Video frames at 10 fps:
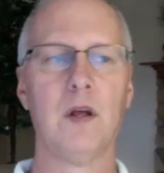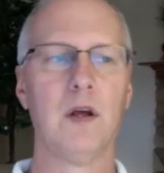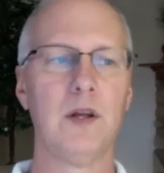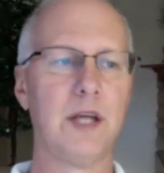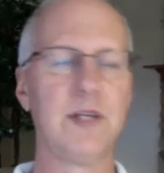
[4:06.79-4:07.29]

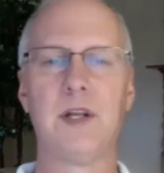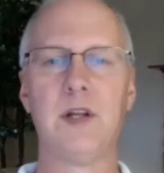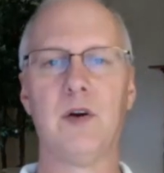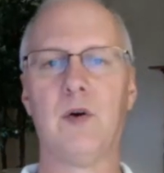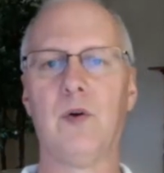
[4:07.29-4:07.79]
a 19
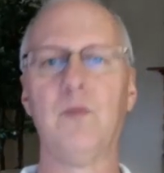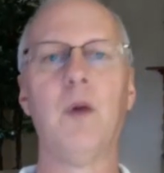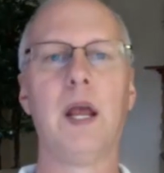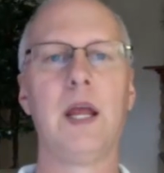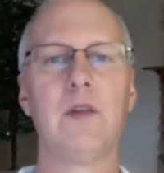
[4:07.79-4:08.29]
year old's
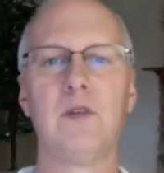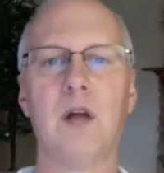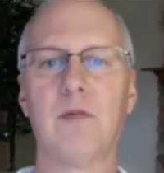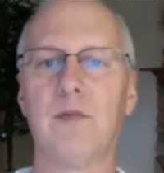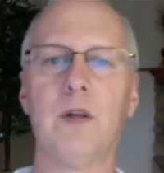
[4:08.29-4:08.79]
brain is
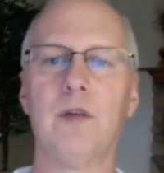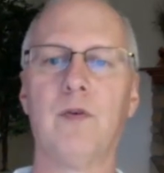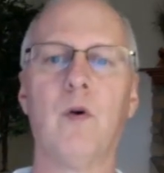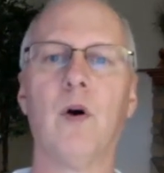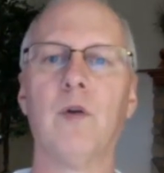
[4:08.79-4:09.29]
not fully
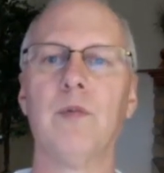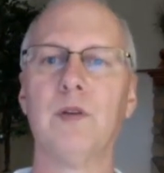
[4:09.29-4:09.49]
formed.